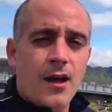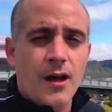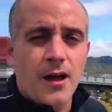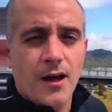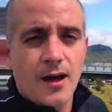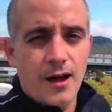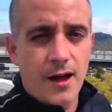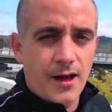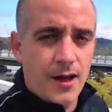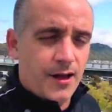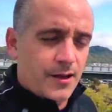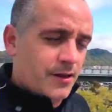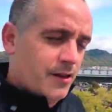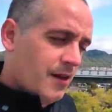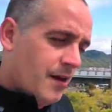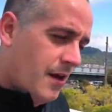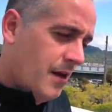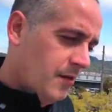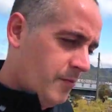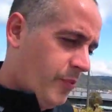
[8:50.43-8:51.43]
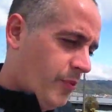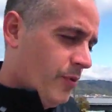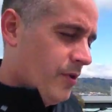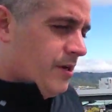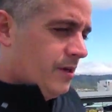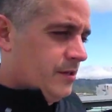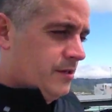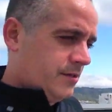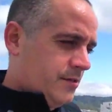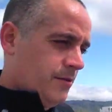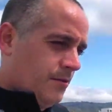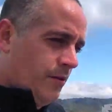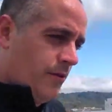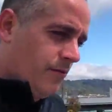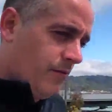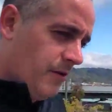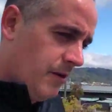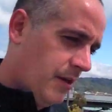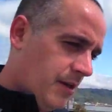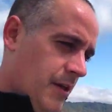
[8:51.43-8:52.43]

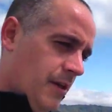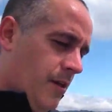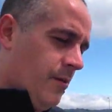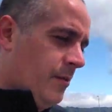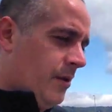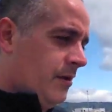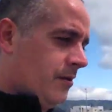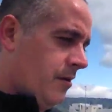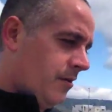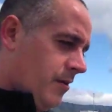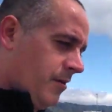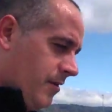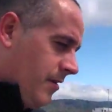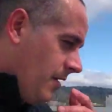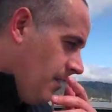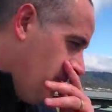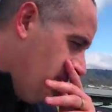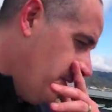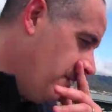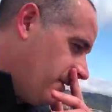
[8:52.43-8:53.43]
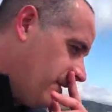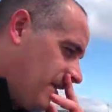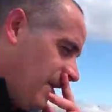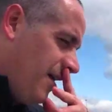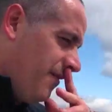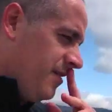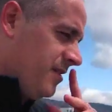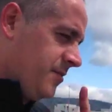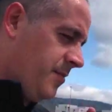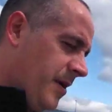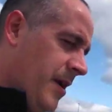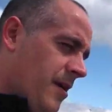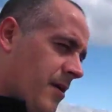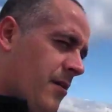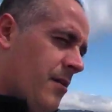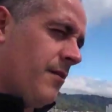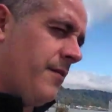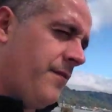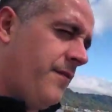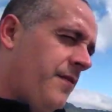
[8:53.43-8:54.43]
9.23 kilometers, an average
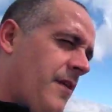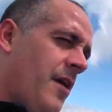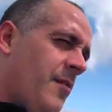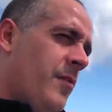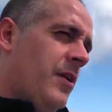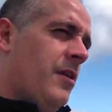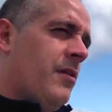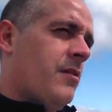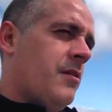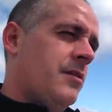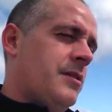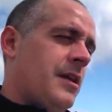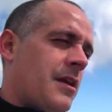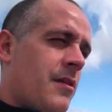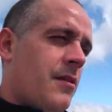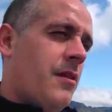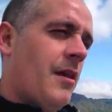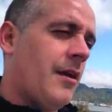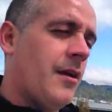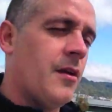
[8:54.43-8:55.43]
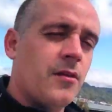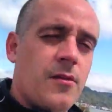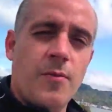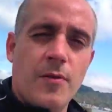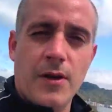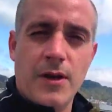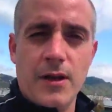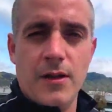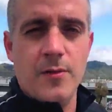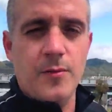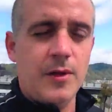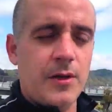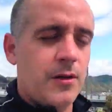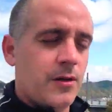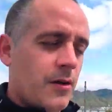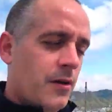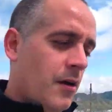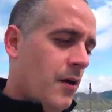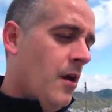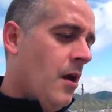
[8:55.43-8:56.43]
pace of 5 minutes and 10 seconds per kilometer.